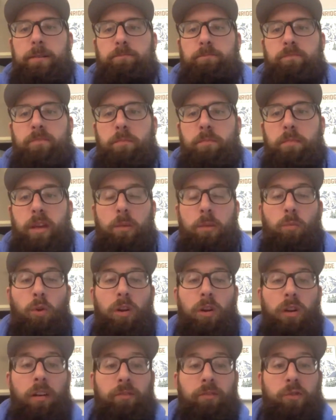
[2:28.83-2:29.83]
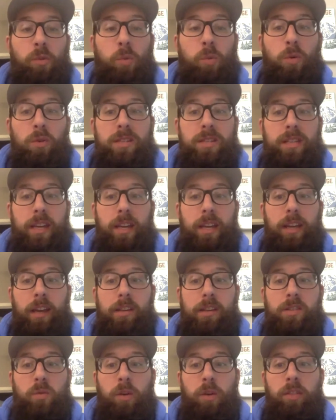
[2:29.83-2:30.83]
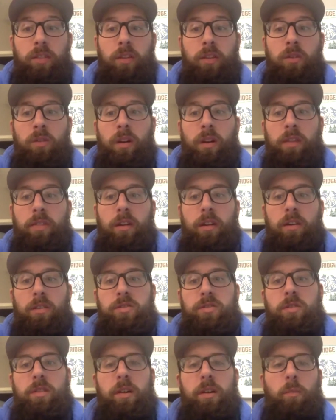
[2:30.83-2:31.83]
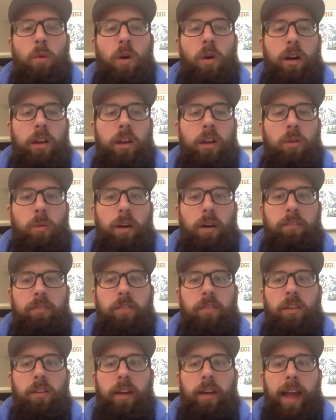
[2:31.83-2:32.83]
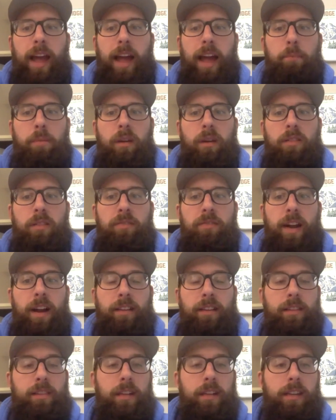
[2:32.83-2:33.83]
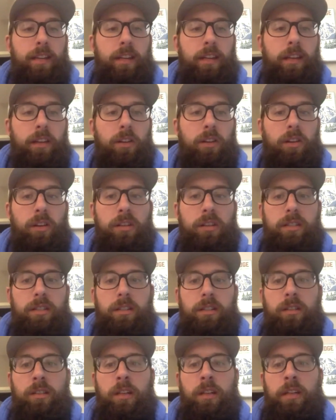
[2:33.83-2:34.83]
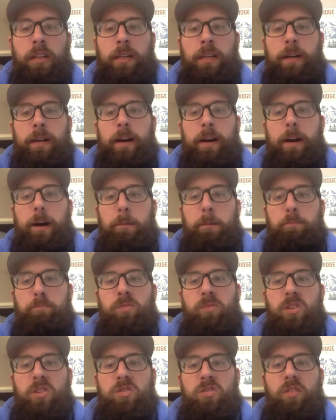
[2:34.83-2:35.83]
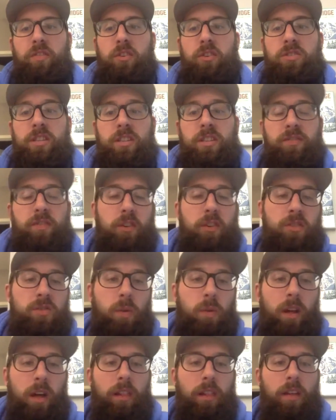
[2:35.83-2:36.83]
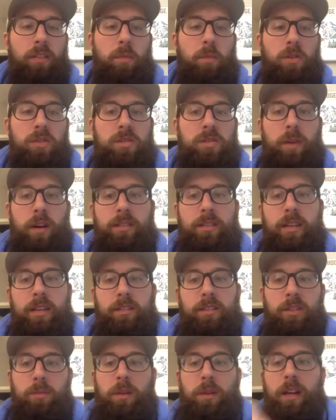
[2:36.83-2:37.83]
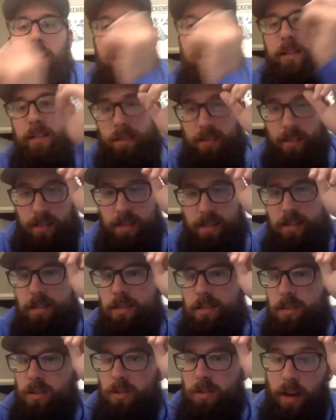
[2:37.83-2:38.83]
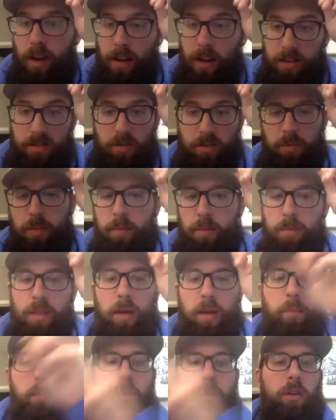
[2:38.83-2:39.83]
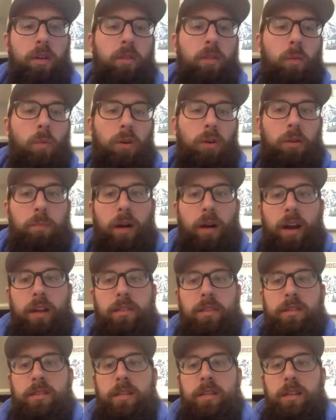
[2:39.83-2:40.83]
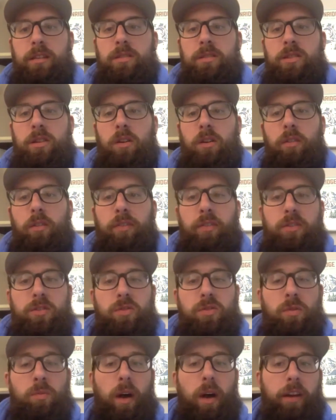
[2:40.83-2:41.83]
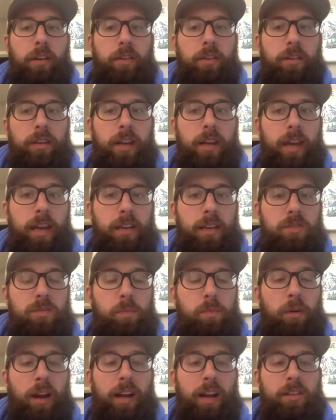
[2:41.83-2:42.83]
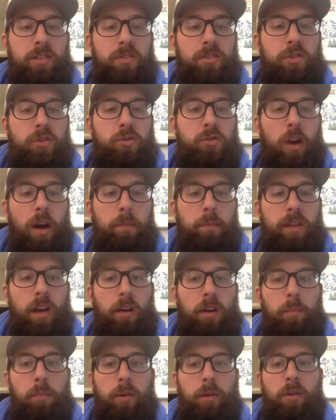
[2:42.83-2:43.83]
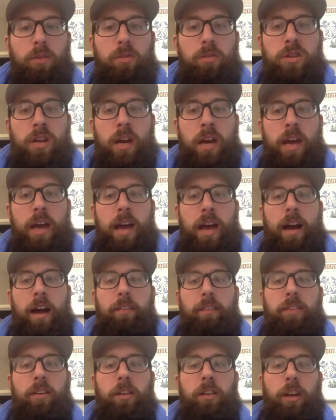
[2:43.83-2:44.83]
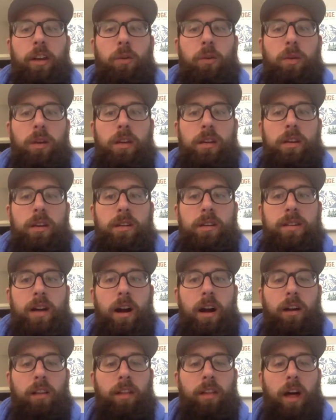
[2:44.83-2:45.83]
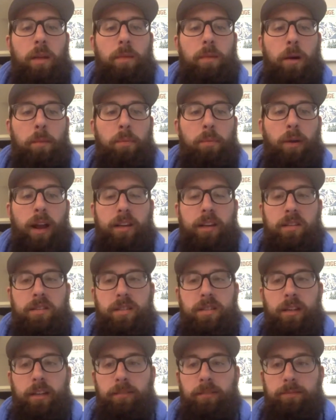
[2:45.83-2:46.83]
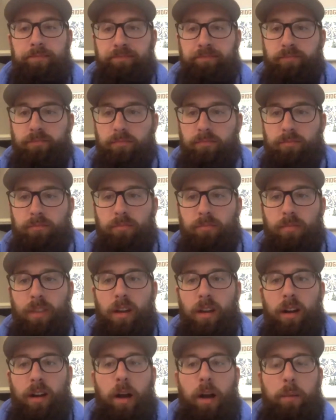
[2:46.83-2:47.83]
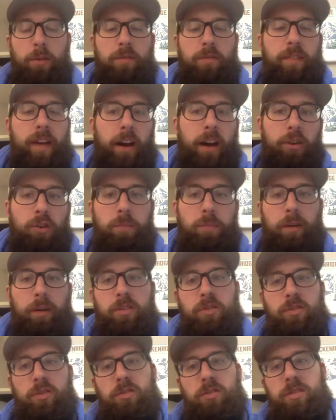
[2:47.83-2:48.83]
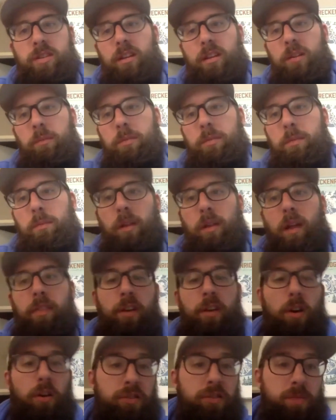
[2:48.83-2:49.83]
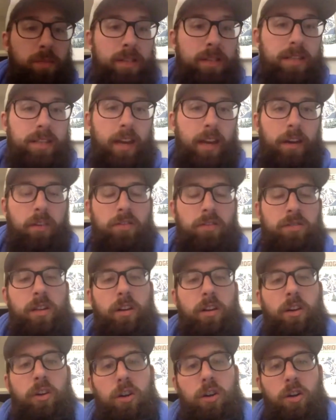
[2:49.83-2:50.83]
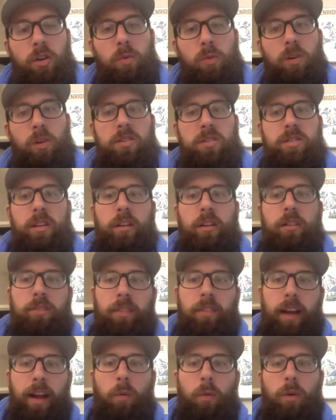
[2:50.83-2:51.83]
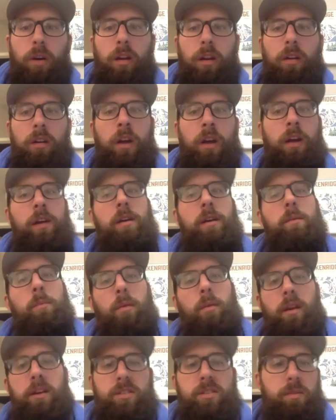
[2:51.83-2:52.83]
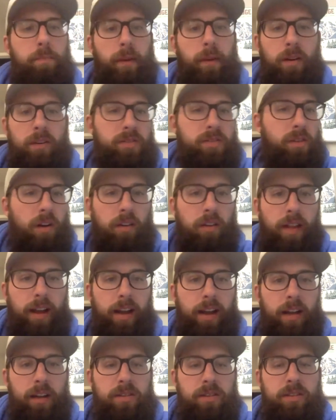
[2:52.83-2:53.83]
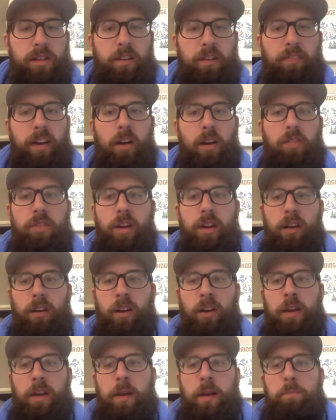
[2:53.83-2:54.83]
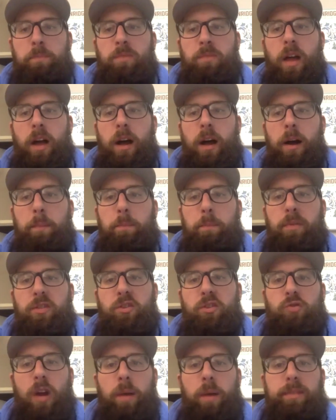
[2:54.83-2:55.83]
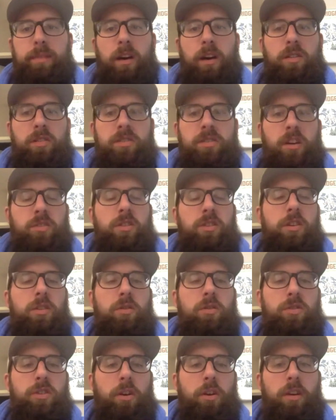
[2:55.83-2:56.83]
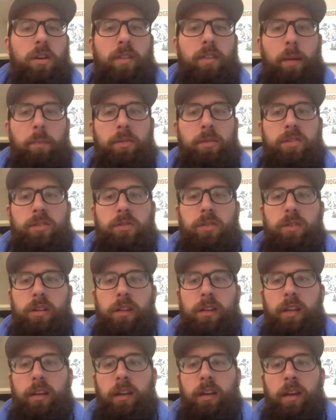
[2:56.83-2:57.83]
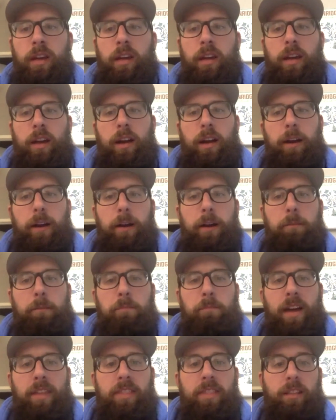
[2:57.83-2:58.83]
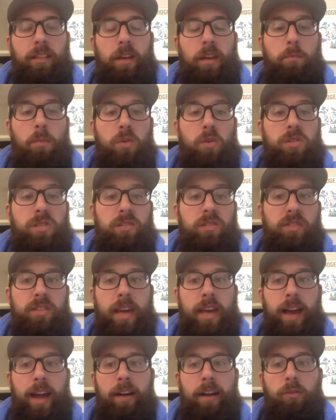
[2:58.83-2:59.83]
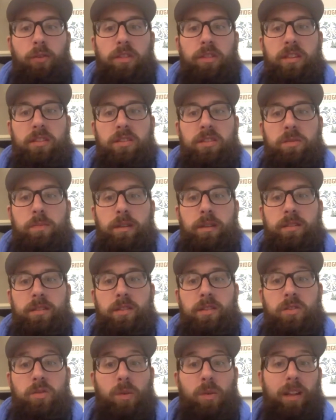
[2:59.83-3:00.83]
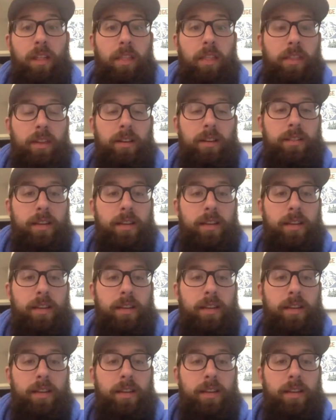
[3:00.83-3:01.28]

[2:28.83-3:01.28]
being more comfortable with saying yes with you, and then also them walking away feeling happy in the fact that they did get a good deal. So first things first, what I love most about Texoma, guys, is you guys are people that put in the work behind the scenes. So first reminder today is practice your drop down approach. I feel like we talk a lot about practicing your value pitch, or selling people on the ultimate set, or selling cookware, or selling flatware, price comparison, all that kind of stuff out there. But the drop down is such a huge area of opportunity. I think that most of us have within this business. So one of the things that,